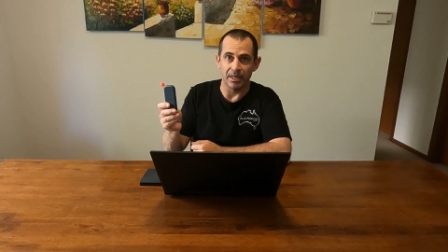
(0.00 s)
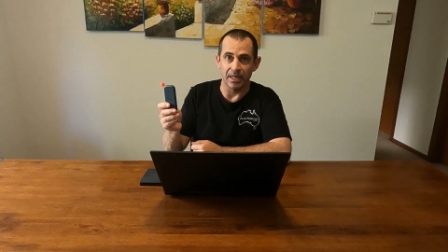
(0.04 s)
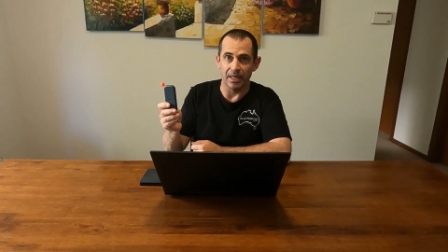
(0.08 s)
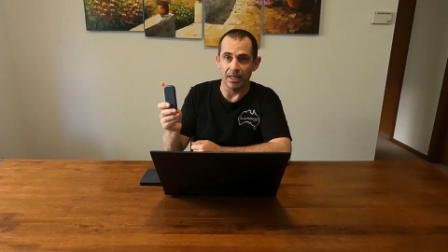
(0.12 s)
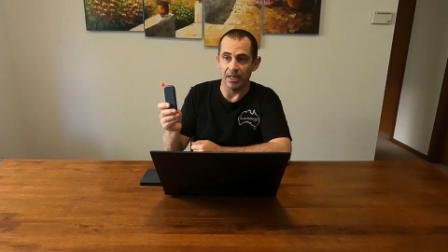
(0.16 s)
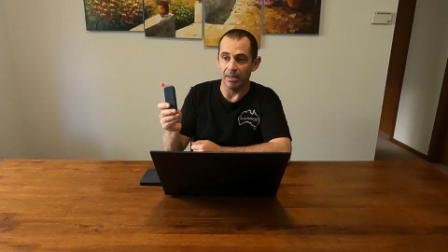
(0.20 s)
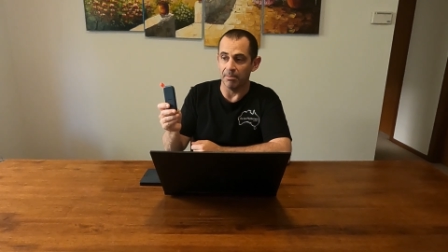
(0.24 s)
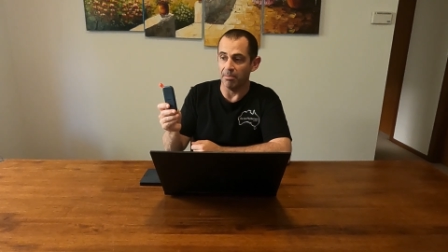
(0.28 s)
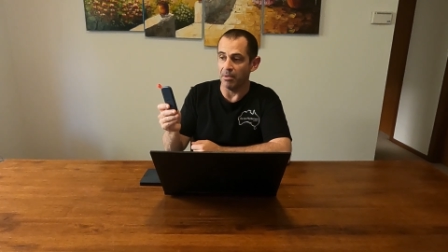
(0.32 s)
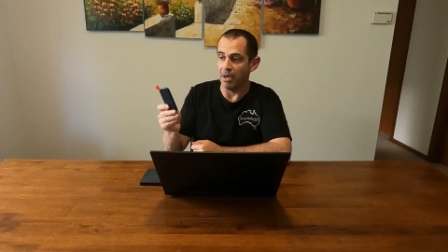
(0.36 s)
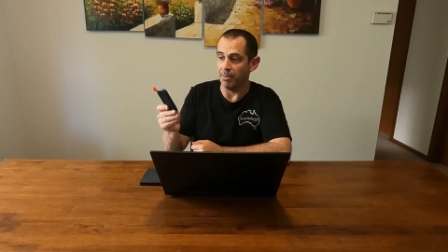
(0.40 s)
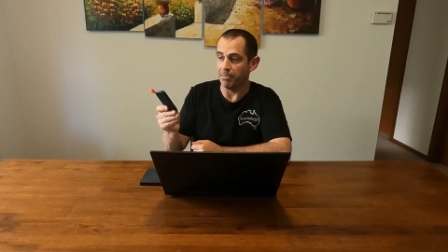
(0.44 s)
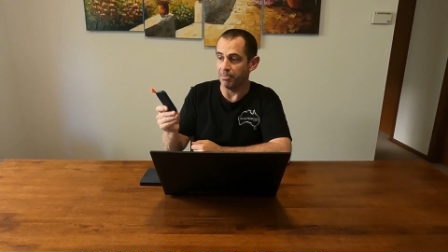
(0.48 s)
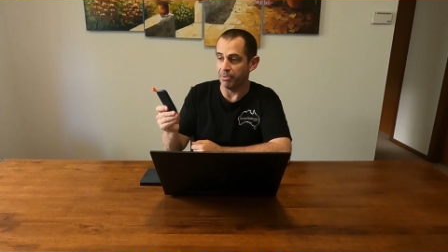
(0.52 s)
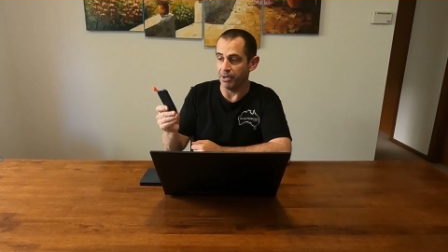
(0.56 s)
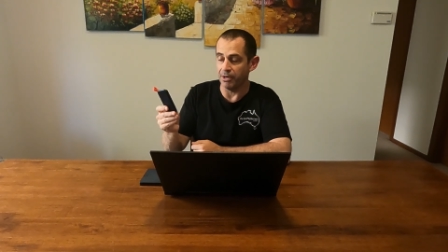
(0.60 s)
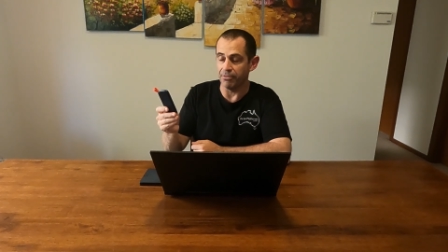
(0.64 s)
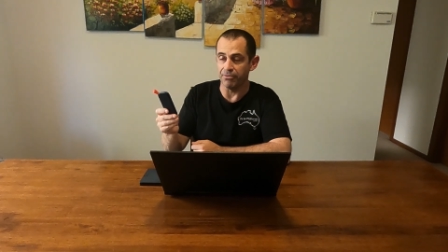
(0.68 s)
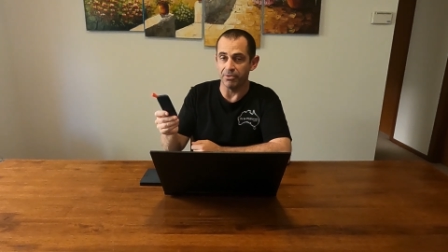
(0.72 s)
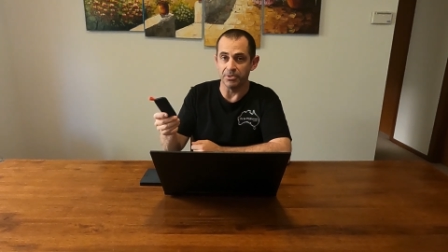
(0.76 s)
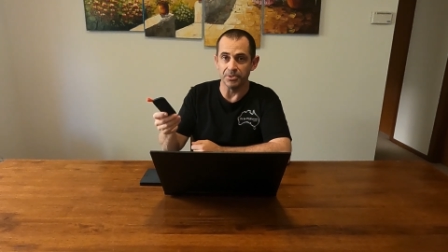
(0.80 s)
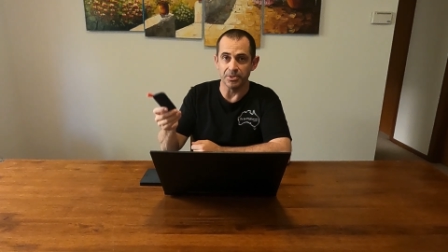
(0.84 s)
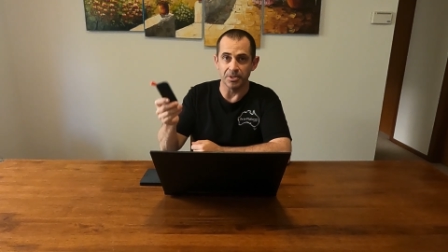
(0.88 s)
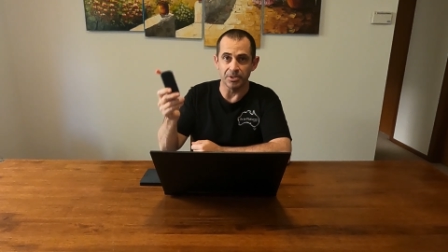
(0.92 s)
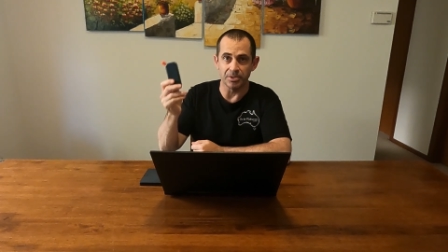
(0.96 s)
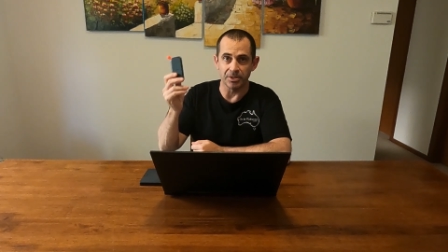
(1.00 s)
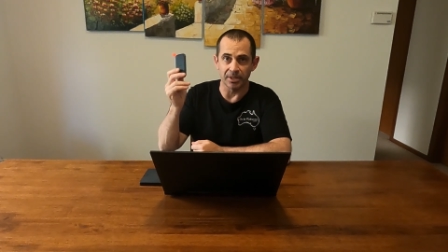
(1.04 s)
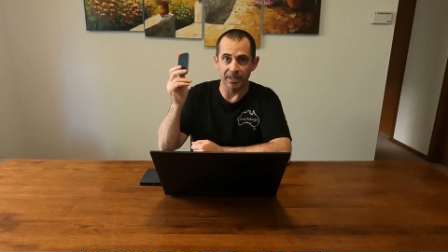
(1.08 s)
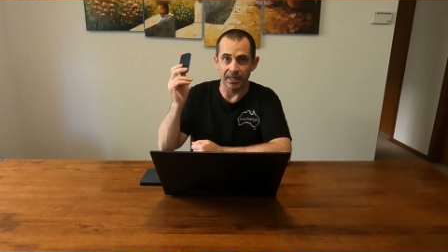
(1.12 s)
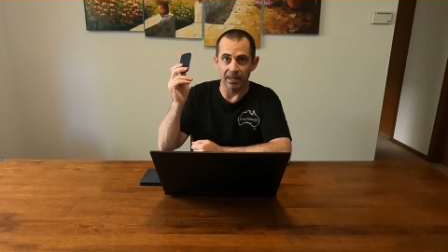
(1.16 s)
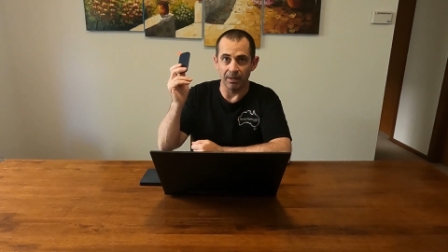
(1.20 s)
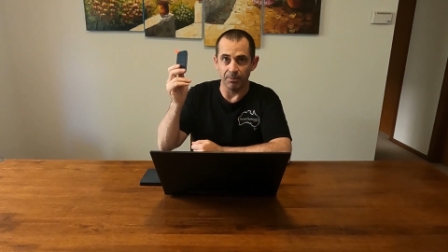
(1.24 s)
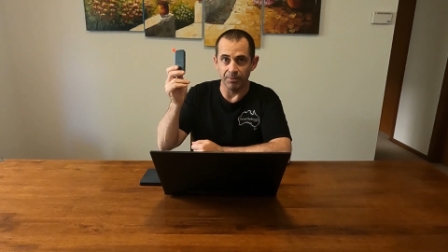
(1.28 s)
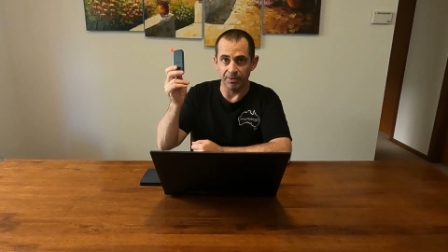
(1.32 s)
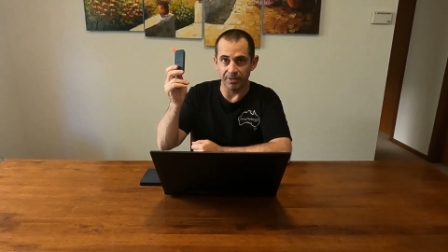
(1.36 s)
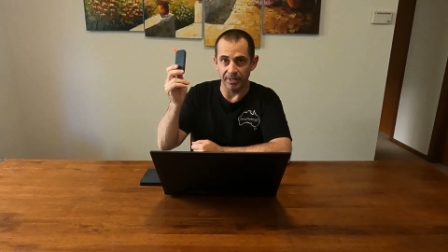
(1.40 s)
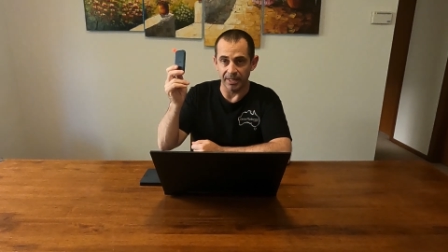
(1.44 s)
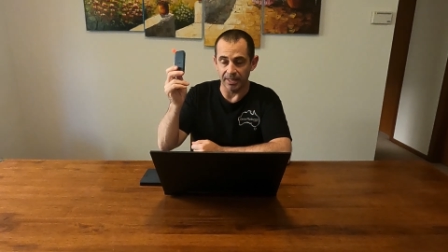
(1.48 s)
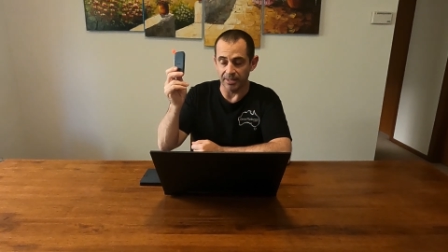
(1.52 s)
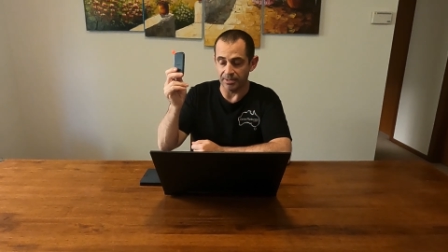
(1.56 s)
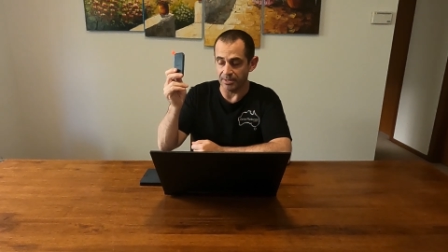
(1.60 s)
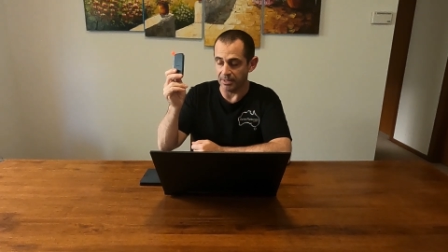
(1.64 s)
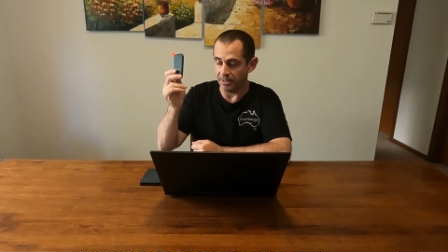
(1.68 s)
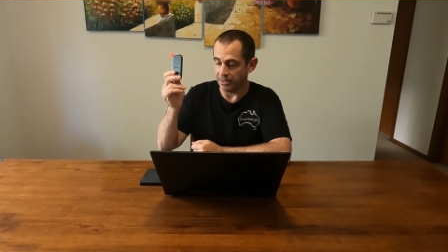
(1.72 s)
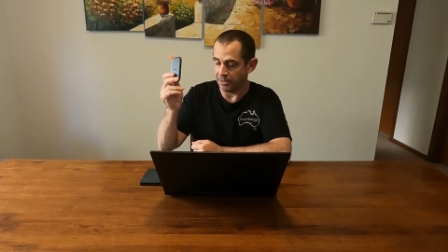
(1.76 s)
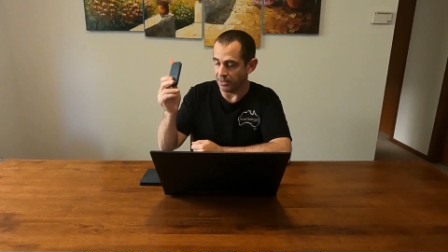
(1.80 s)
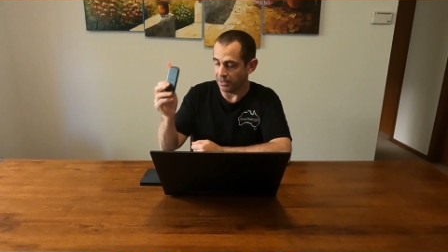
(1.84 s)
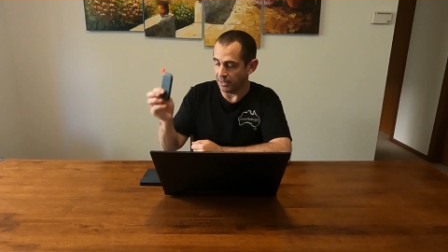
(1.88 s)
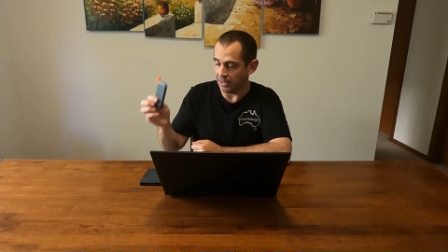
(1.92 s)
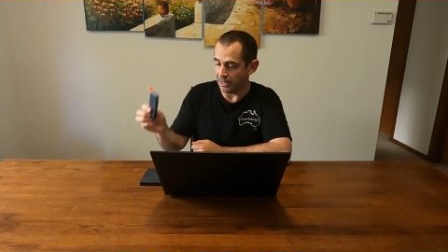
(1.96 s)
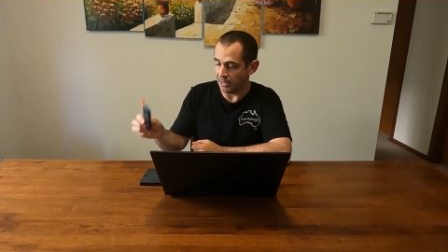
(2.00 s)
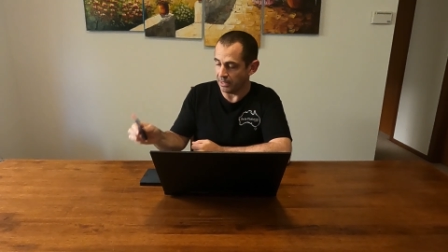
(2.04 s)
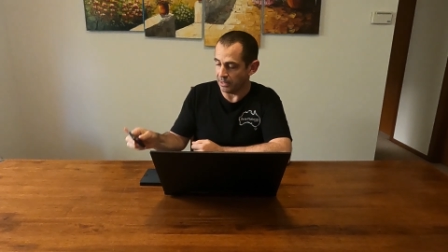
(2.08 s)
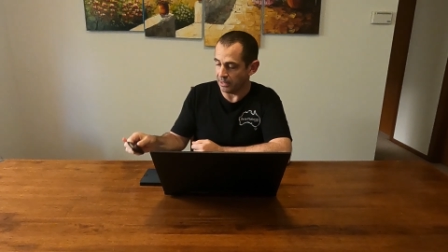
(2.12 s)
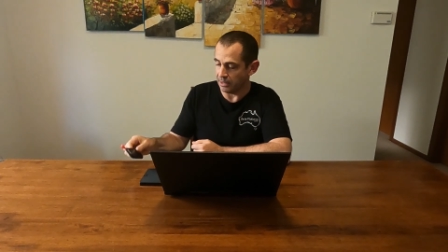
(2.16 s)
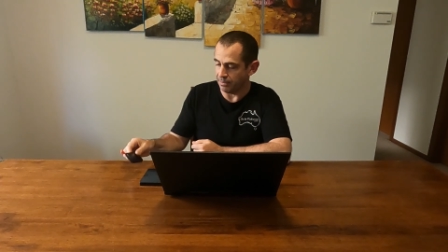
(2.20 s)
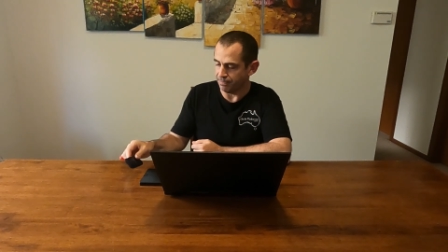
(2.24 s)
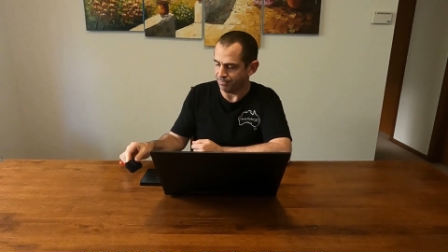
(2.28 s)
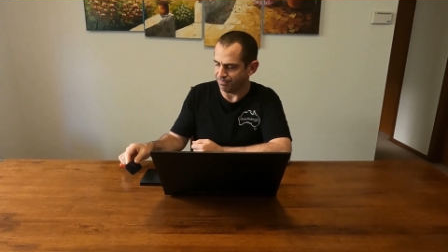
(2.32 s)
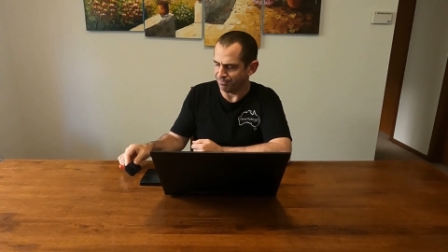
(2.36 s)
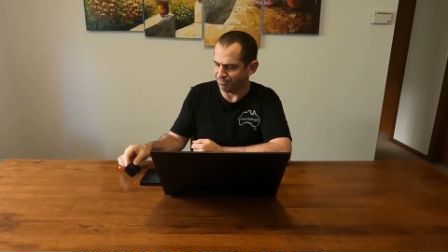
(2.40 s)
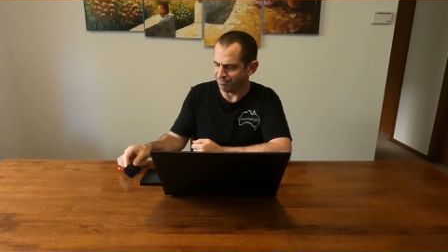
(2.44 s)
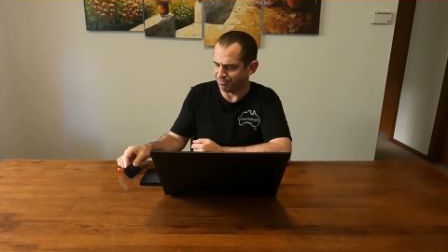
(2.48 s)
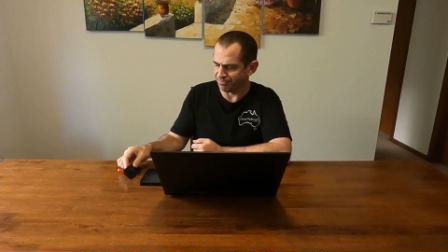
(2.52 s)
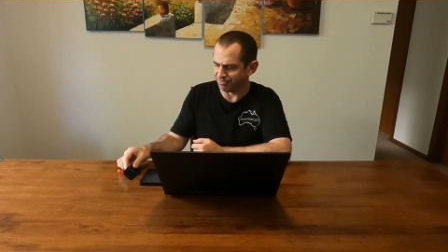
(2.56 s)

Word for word: uh, my preference is to go with the S S Ds.